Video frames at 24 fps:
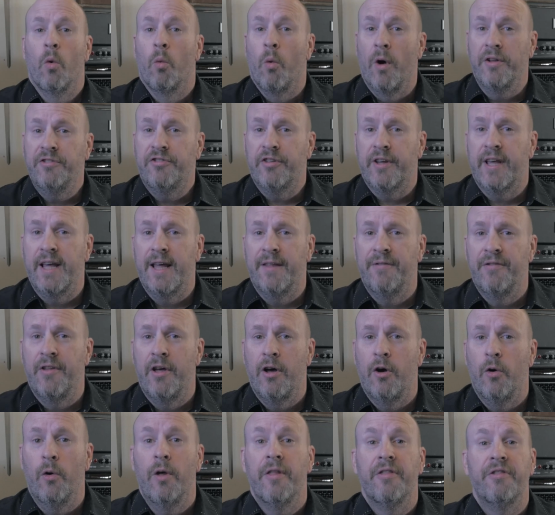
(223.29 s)
Once again,
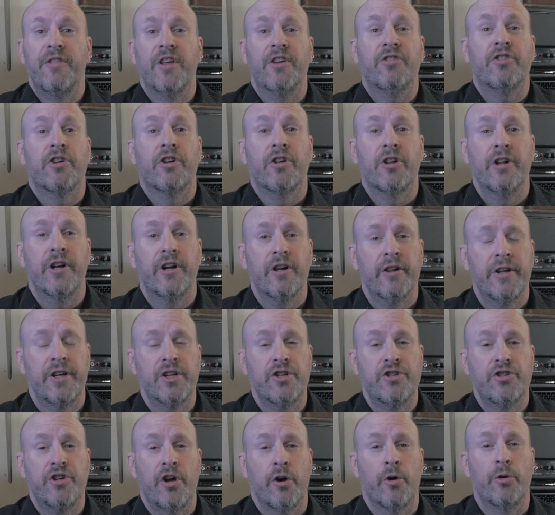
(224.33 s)
though, this clearly
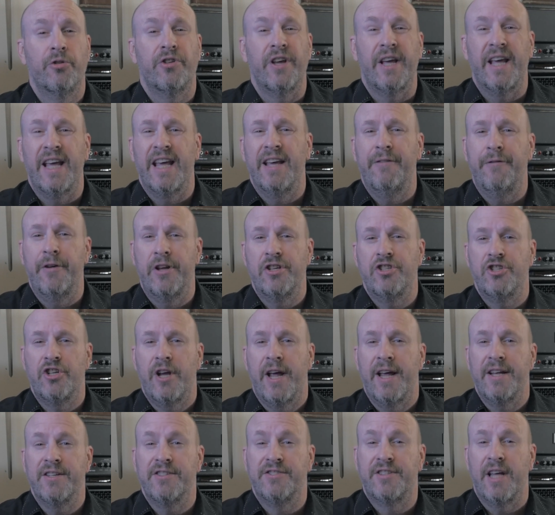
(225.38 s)
shows
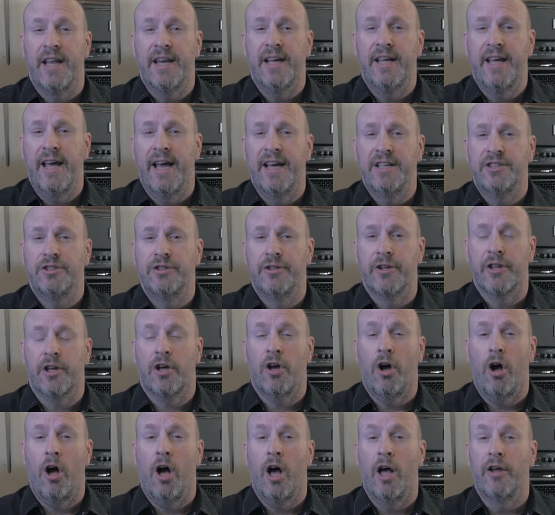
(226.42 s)
EVGA's dedication to the
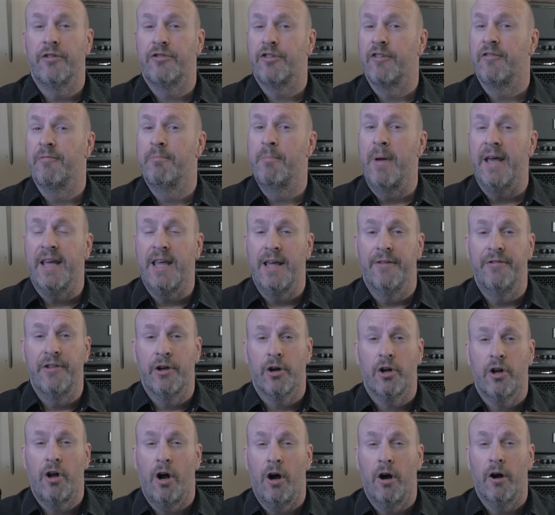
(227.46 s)
cause of making their
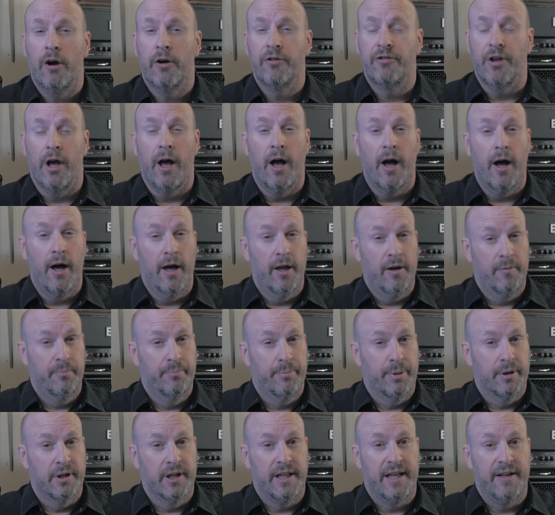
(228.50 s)
cards
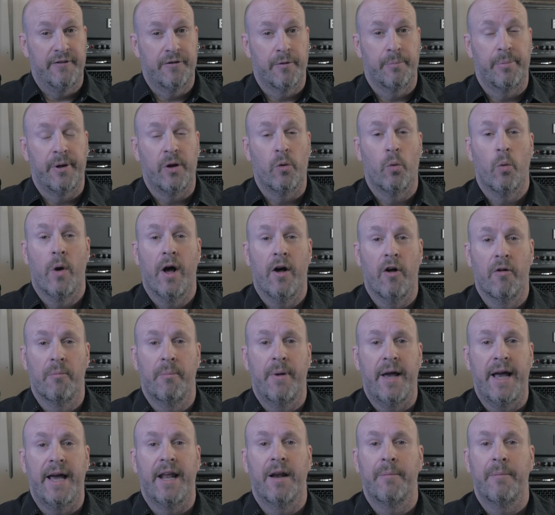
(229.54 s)
unbelievably well made.